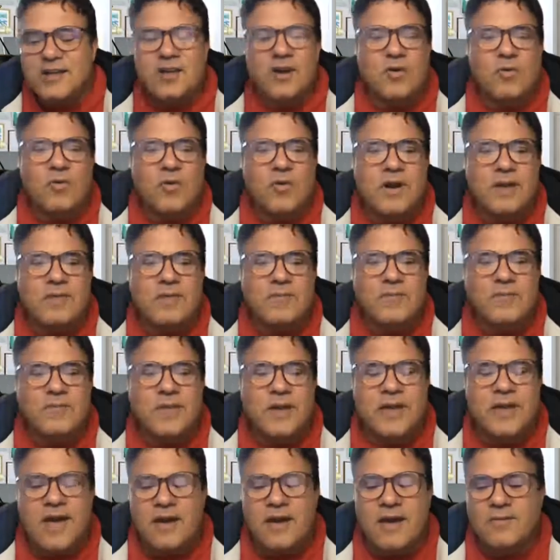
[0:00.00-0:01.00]
you don't want to
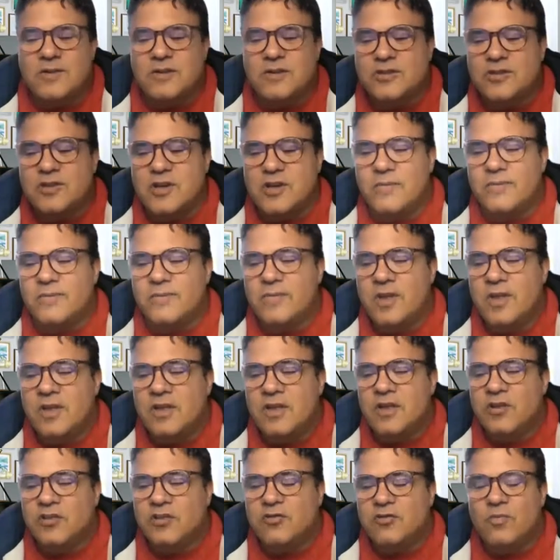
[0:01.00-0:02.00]
be having some
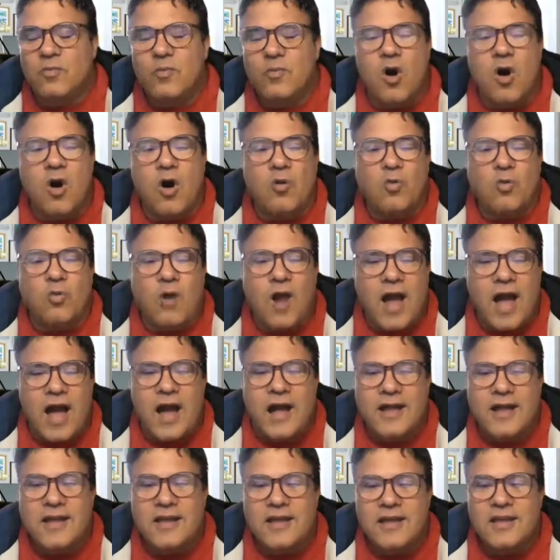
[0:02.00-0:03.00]
small
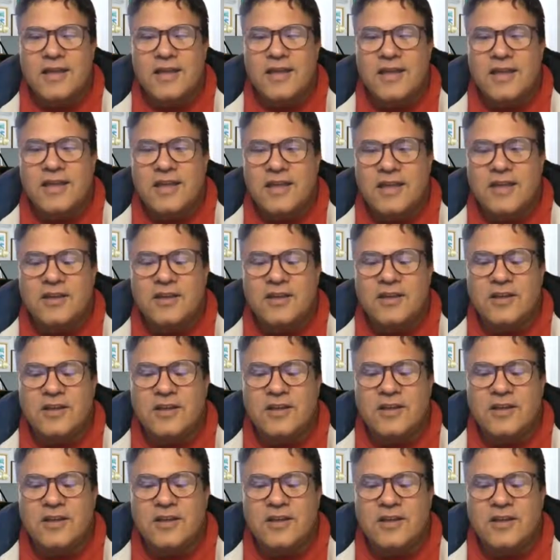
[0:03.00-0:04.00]
rock hit your
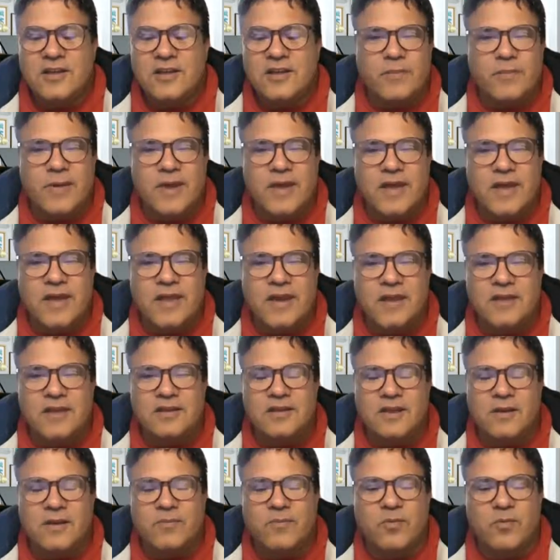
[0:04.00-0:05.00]
ship and
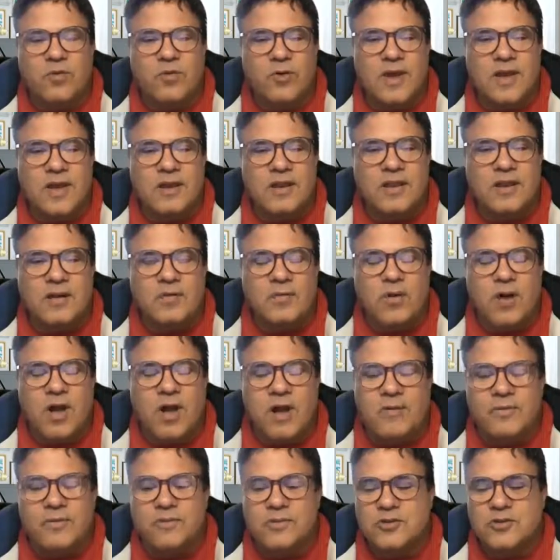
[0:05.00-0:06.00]
end up creating a
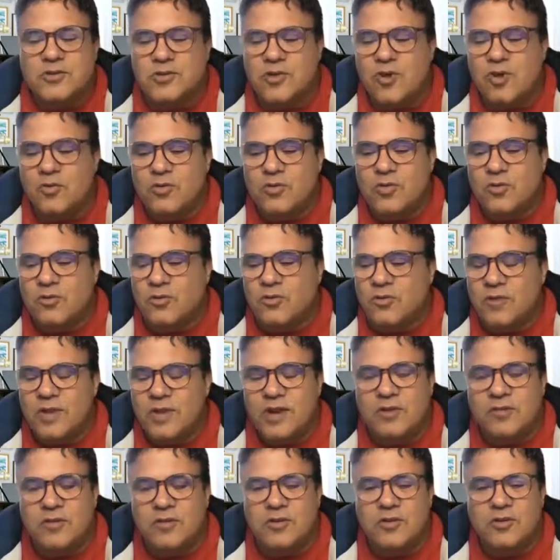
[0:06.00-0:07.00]
problem so you you
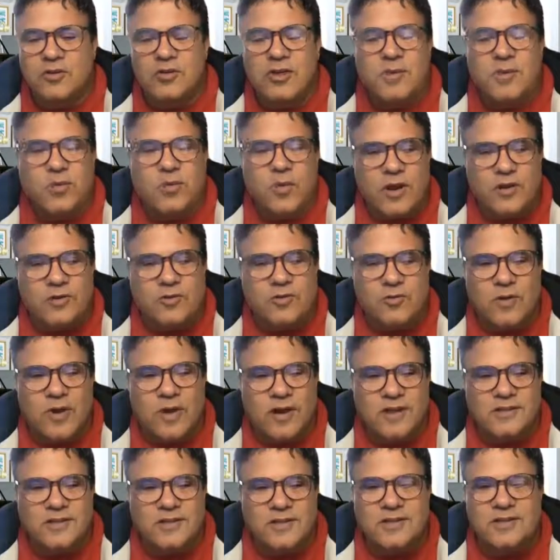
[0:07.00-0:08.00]
know you
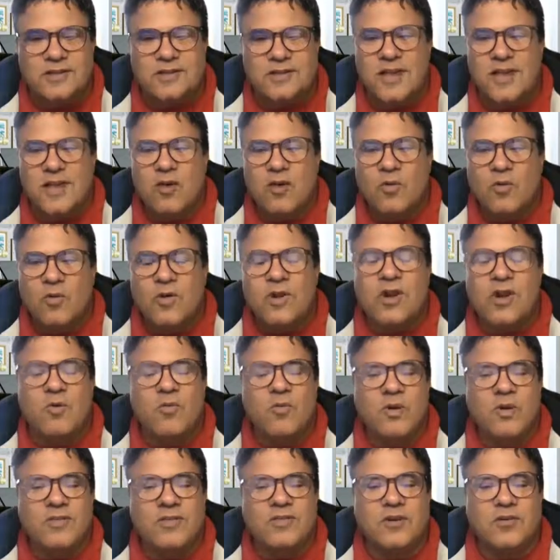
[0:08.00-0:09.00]
depressurize it we
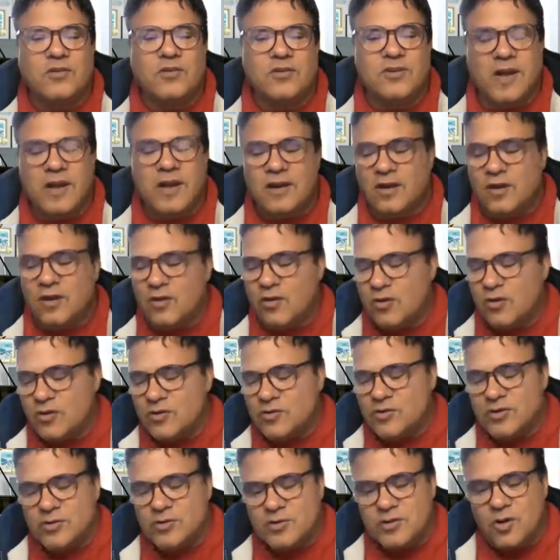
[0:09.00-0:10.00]
don't want those kind of
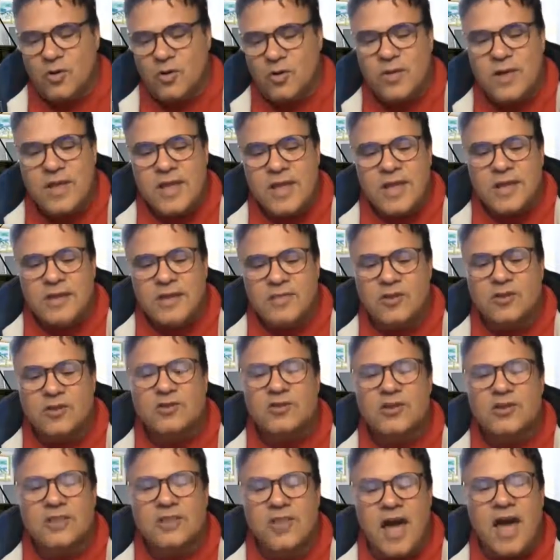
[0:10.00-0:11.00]
occurrences so
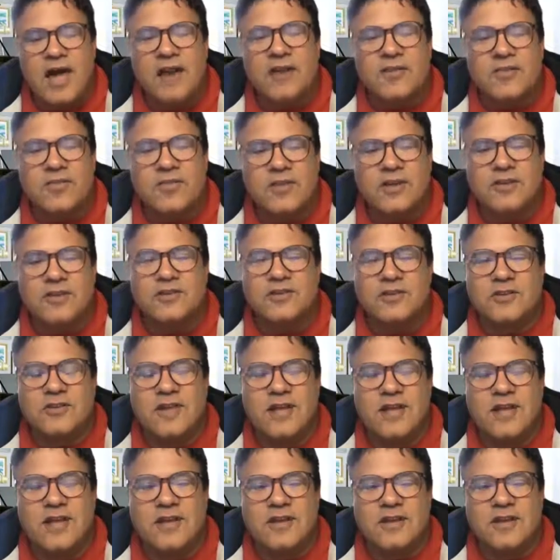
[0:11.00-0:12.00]
there's a lot of things to
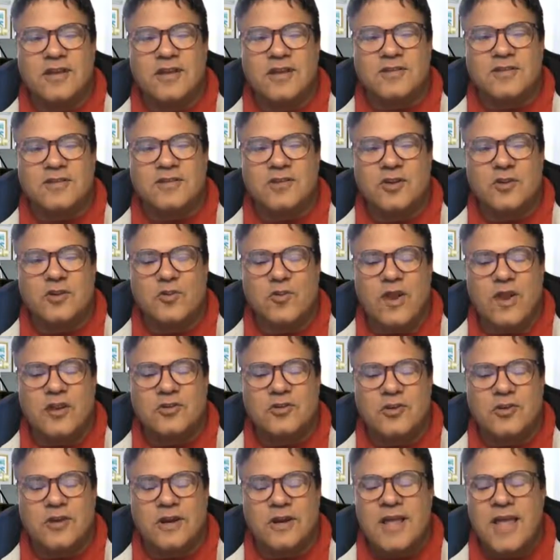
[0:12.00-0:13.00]
take into
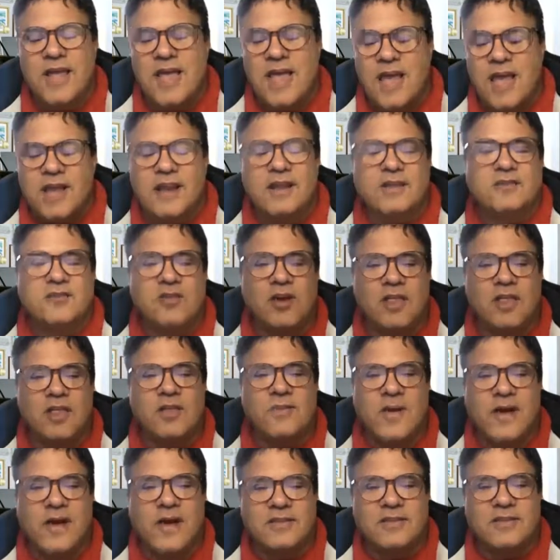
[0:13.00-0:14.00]
consideration and it's all
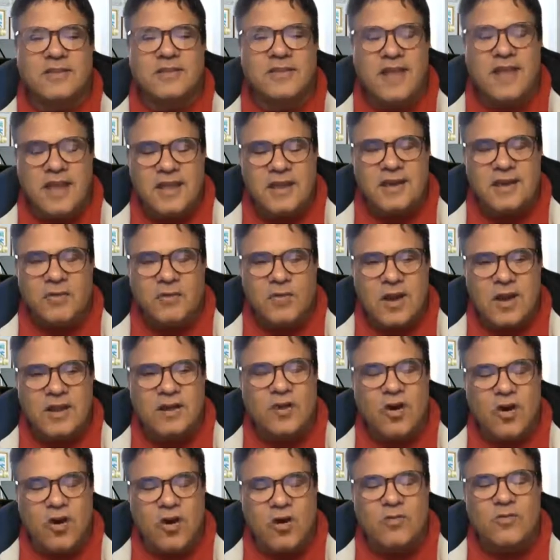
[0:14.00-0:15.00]
about the data right
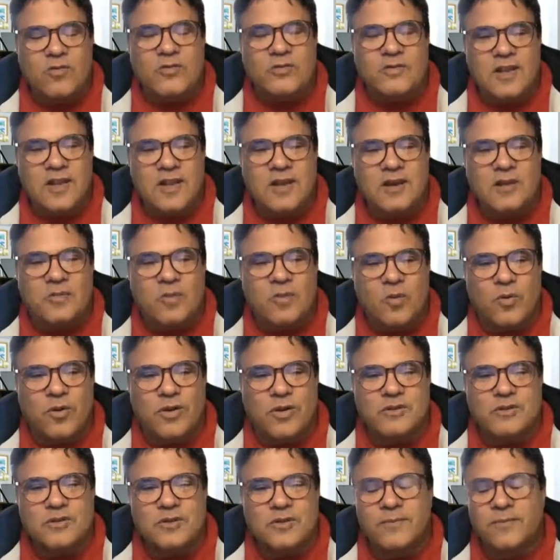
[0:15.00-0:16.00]
all the data
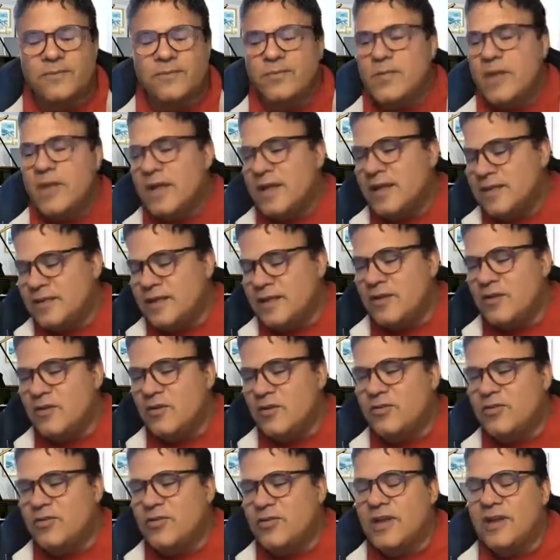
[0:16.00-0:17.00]
points the
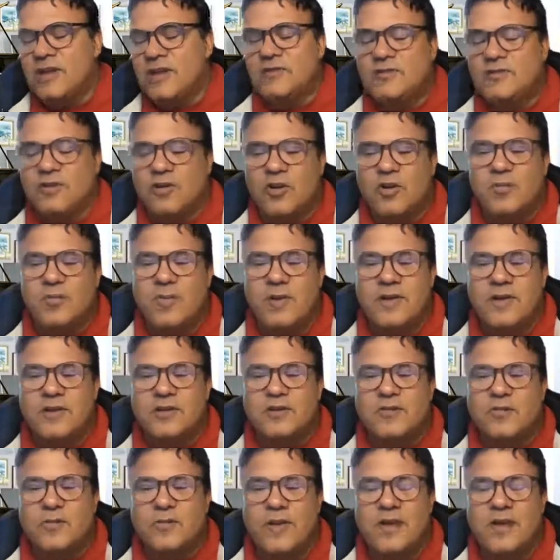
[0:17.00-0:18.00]
other thing is the
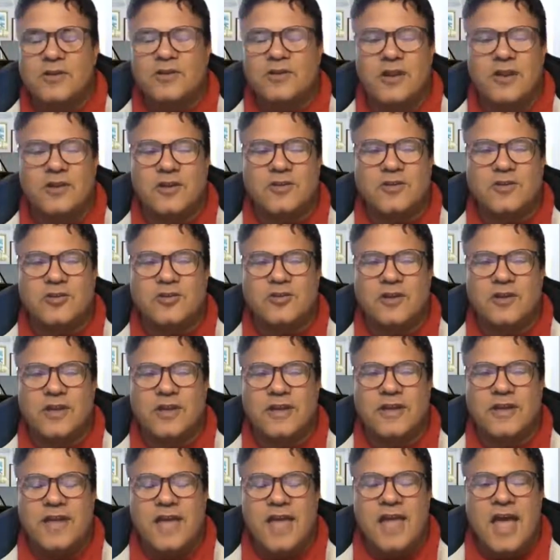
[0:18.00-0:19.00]
European Space
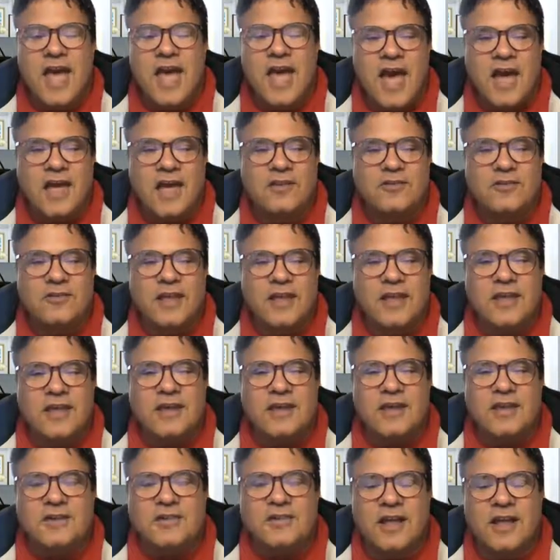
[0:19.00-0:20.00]
Agency has a, an
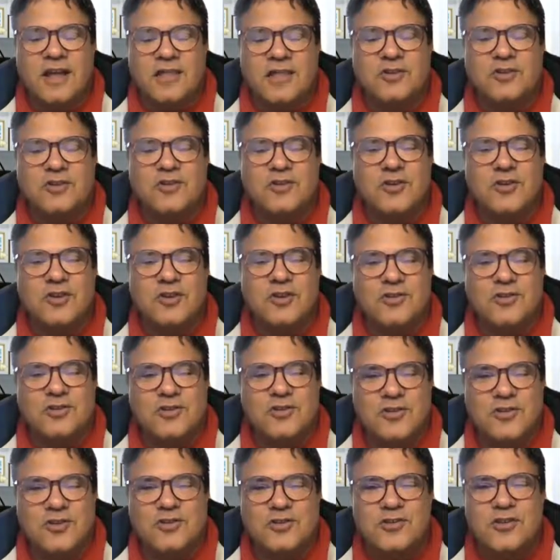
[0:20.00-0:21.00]
intelligent
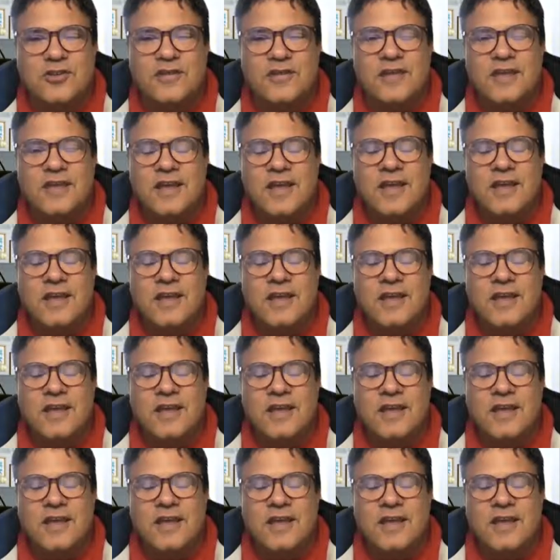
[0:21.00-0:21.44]
assistant.